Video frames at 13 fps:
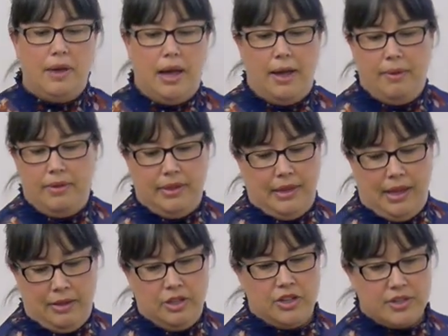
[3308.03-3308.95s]
uh,
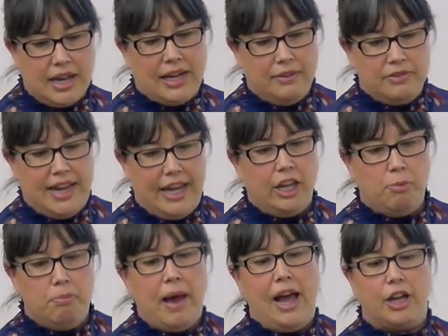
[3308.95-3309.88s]
and just kind of taking
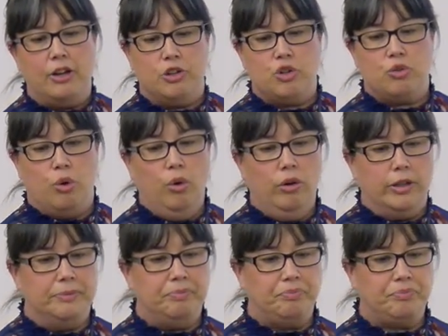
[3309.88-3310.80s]
back control